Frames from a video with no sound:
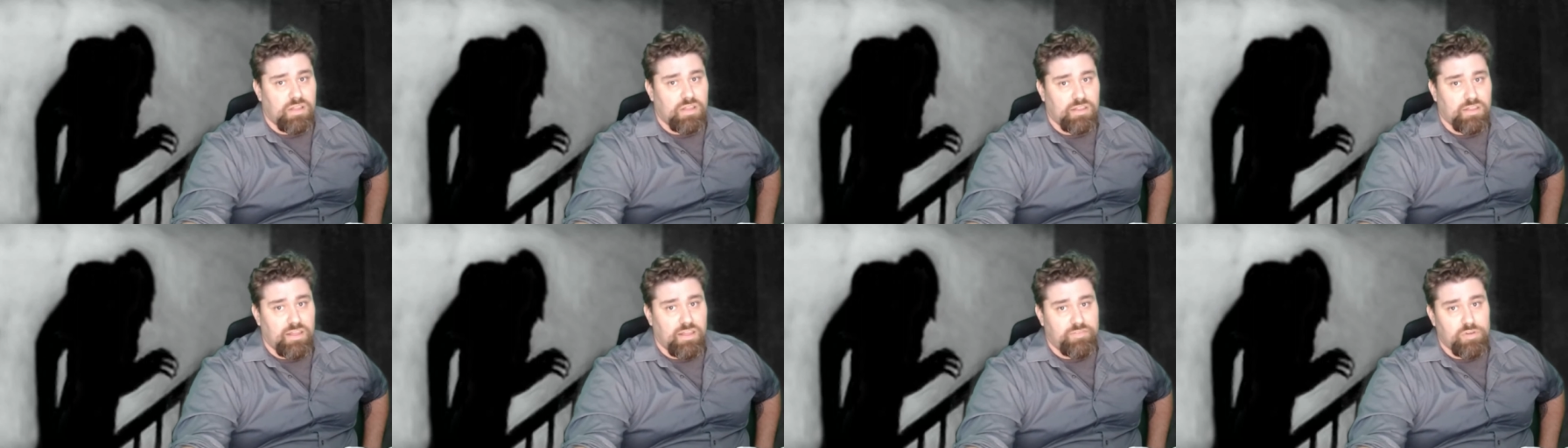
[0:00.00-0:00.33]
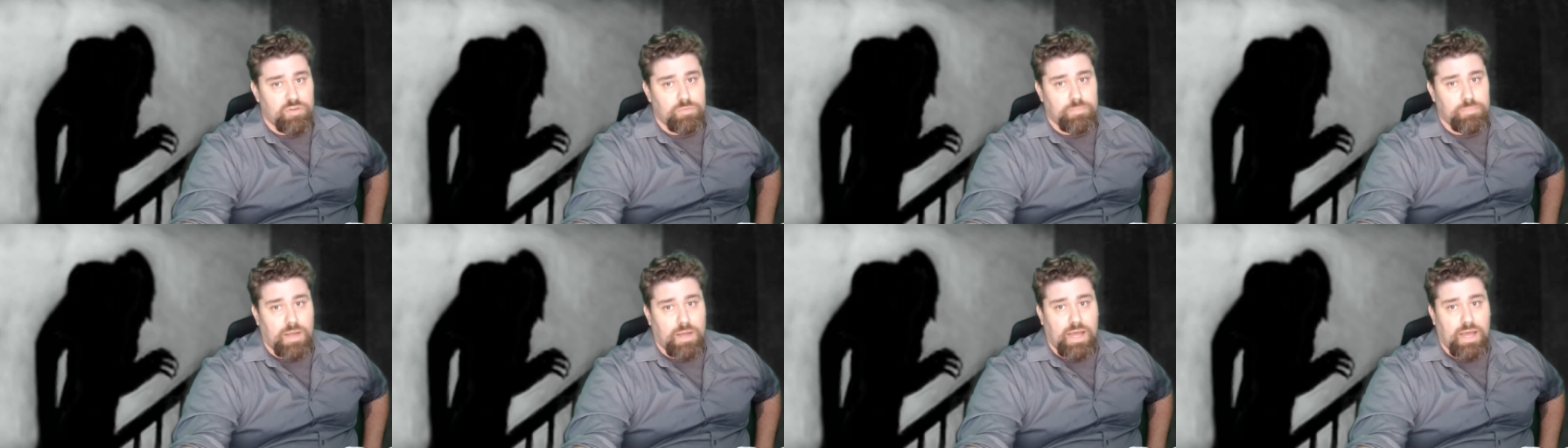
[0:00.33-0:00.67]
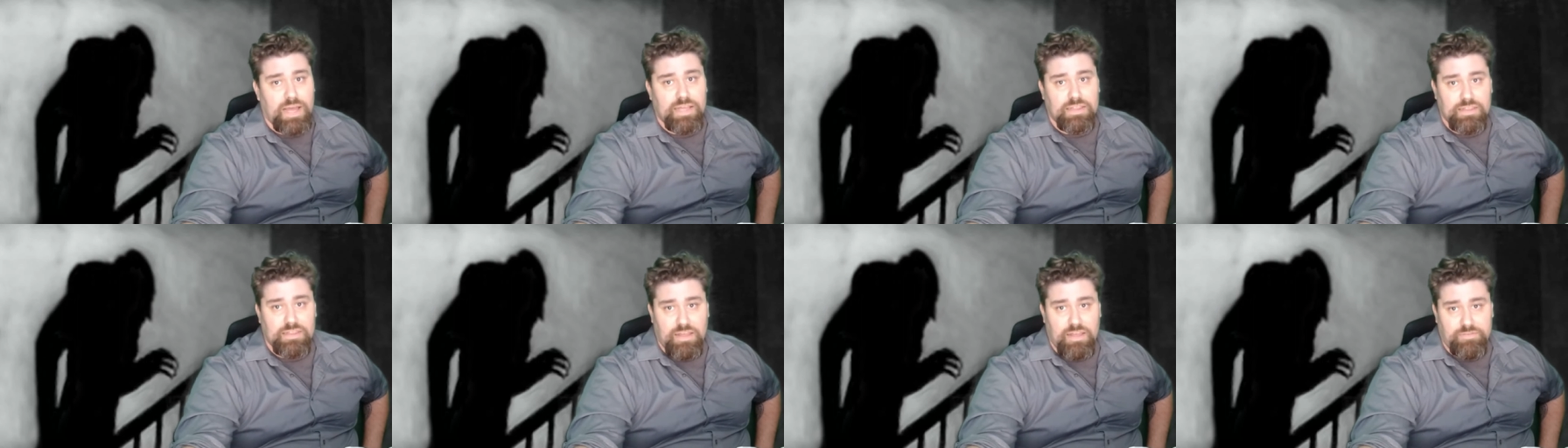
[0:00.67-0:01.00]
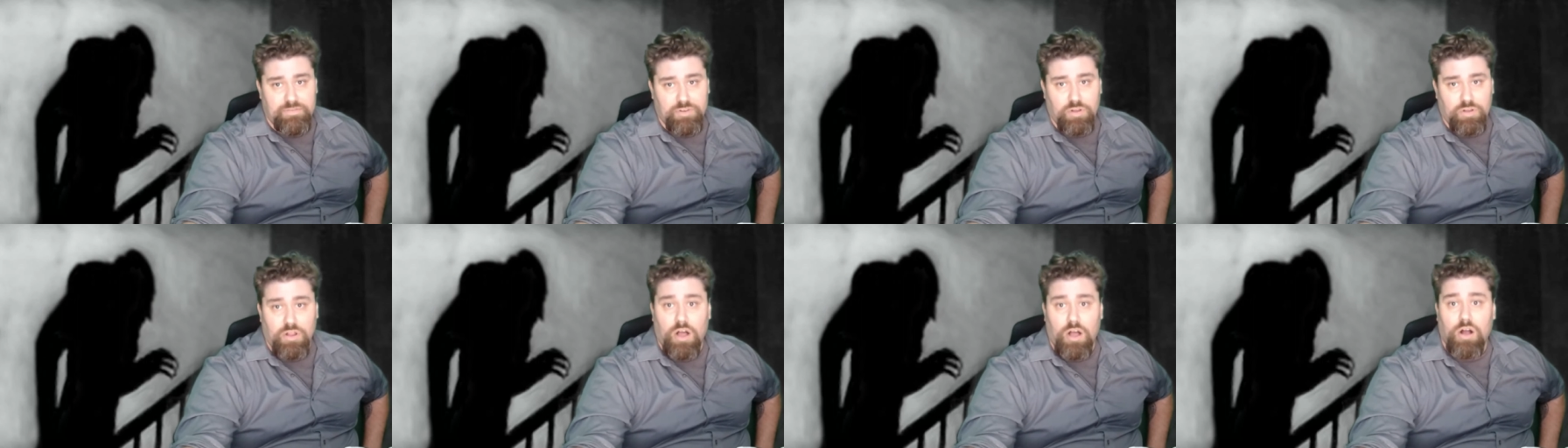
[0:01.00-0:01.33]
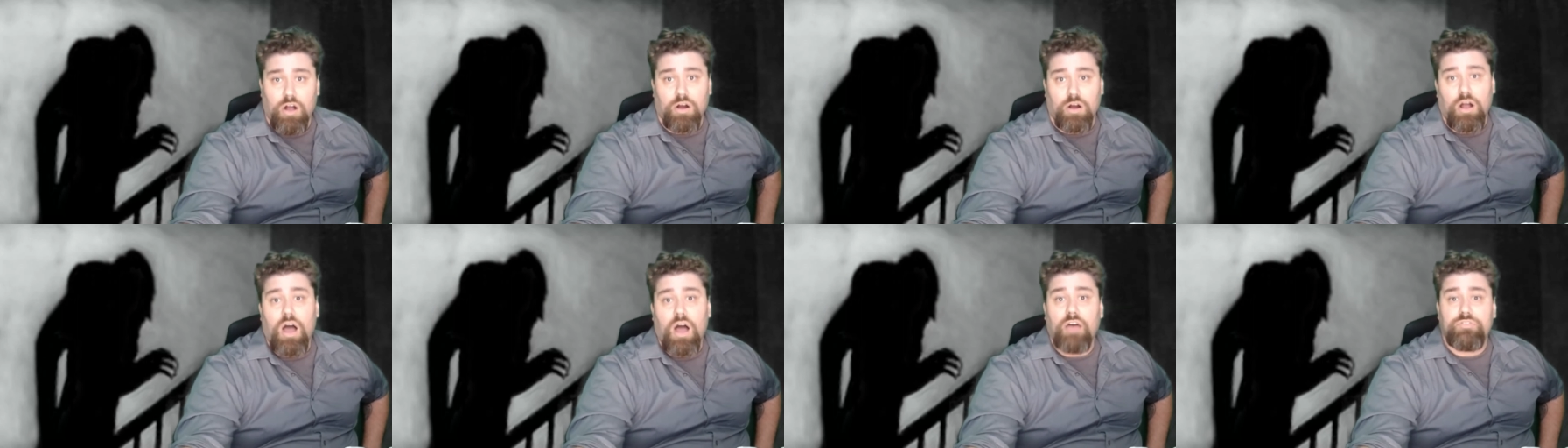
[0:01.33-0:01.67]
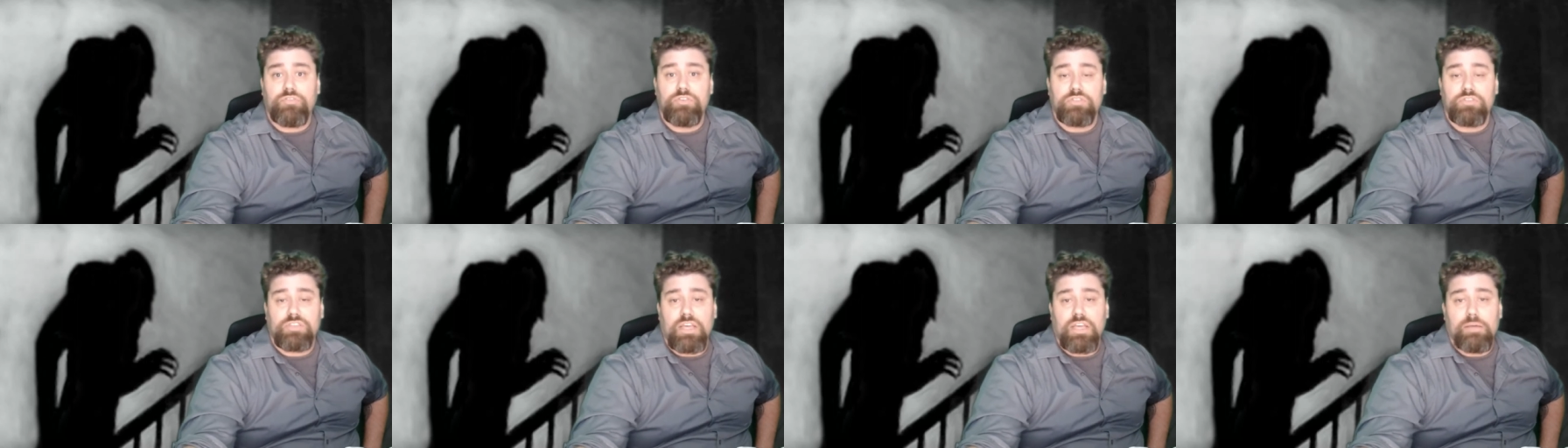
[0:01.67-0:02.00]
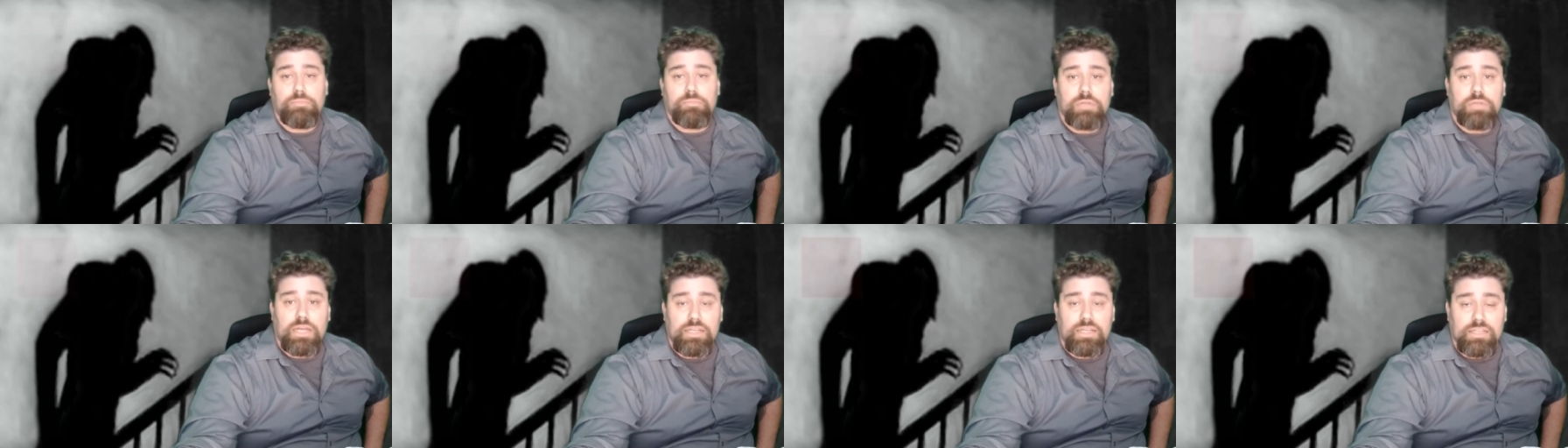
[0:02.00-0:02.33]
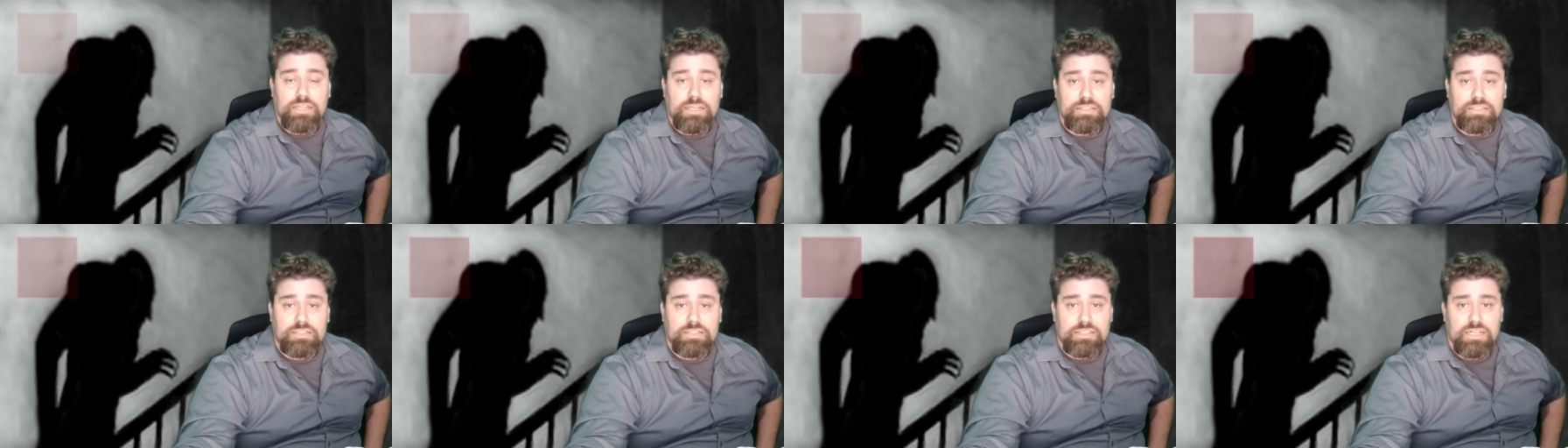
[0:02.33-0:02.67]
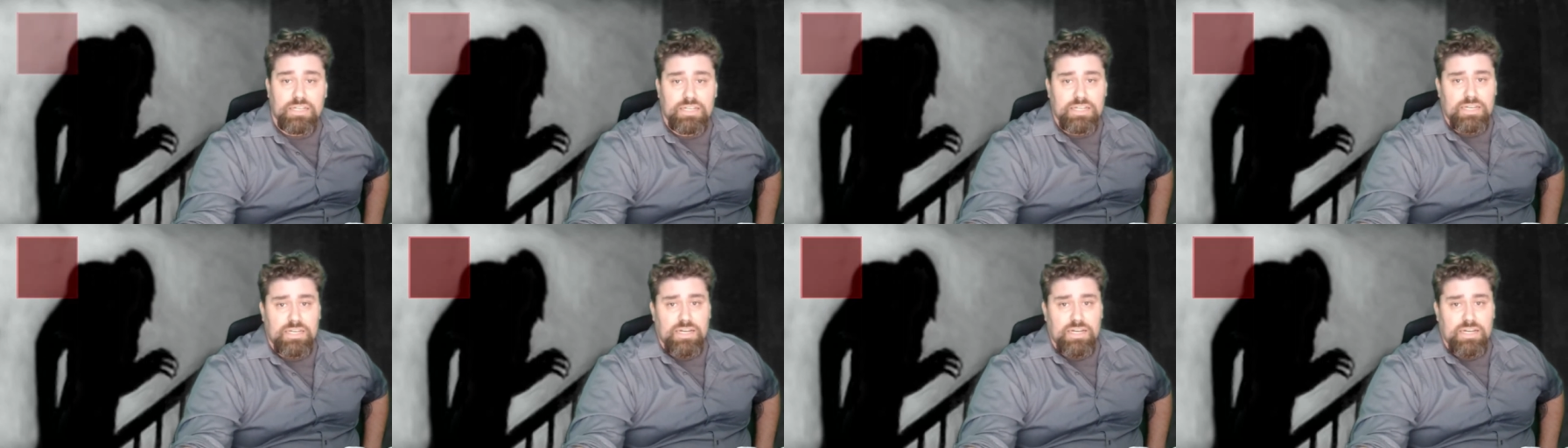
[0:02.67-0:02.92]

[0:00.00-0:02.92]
Level by Level, our Obfuscate playlist.